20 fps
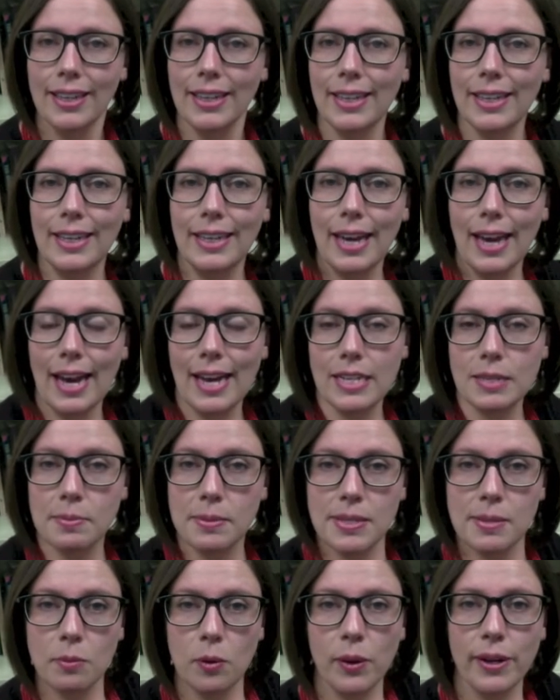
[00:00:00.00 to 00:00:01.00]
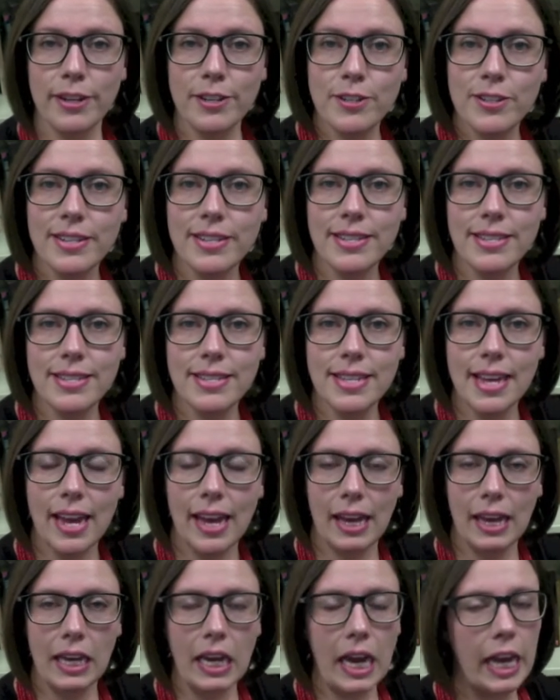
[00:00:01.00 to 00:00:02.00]
He asked me some questions
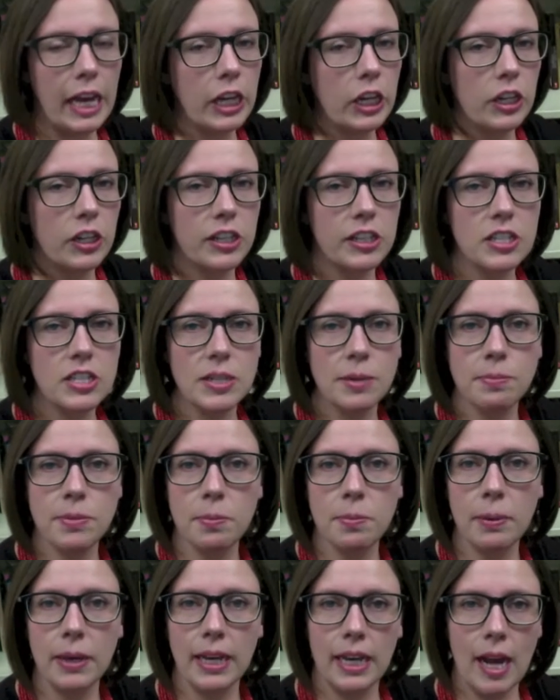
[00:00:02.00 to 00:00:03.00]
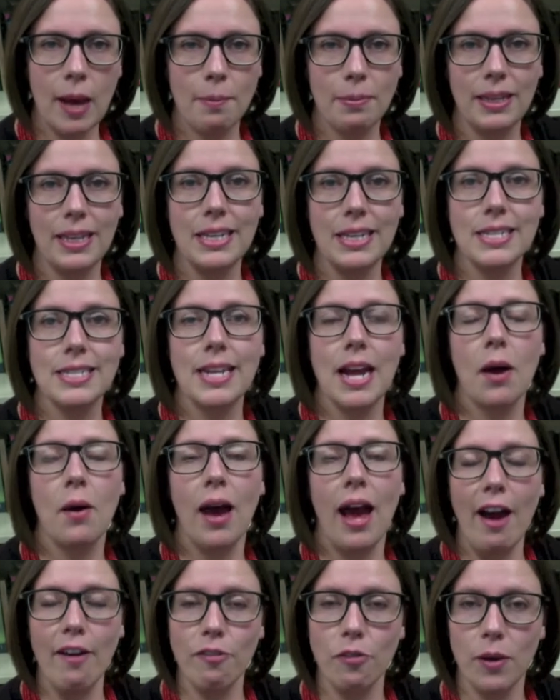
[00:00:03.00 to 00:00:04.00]
and I encouraged him to pick it up. He is now
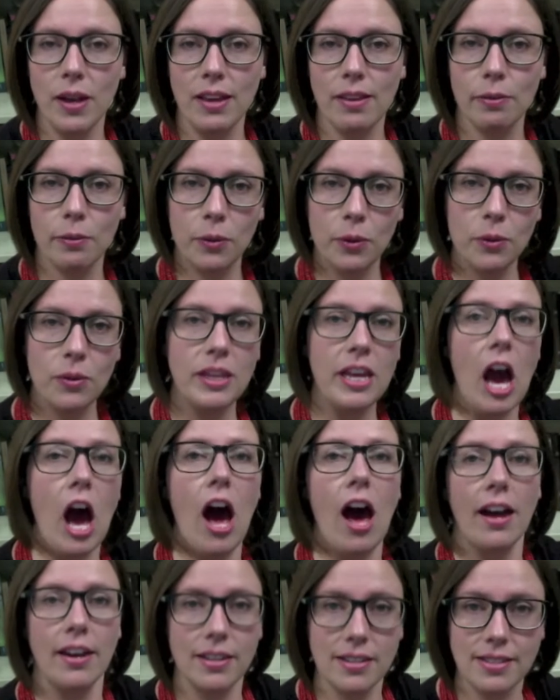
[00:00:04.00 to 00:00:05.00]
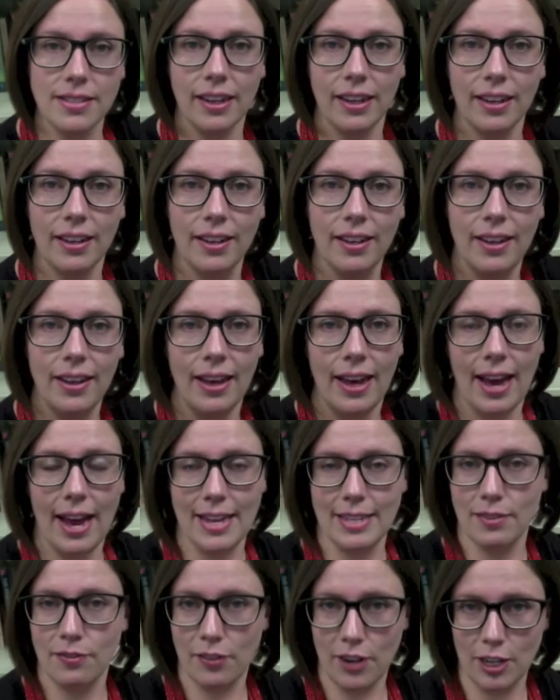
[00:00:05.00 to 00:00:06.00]
halfway through the Odyssey
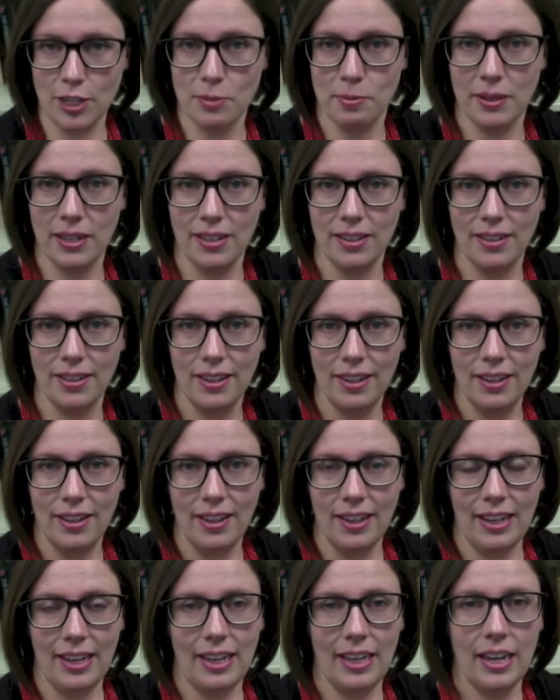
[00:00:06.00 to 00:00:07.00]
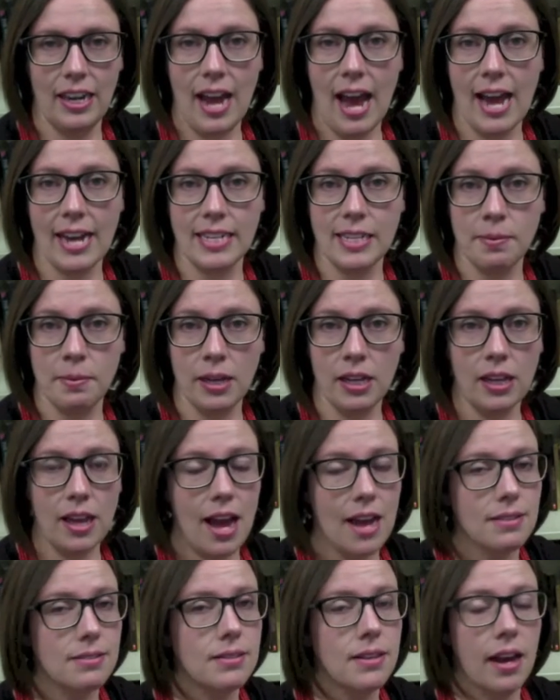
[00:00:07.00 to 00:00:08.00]
as a freshman in an academic
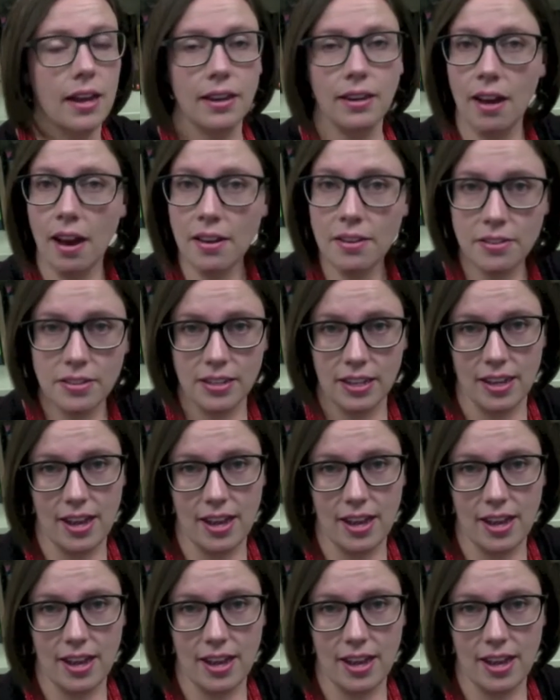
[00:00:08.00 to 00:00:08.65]
class, not an honors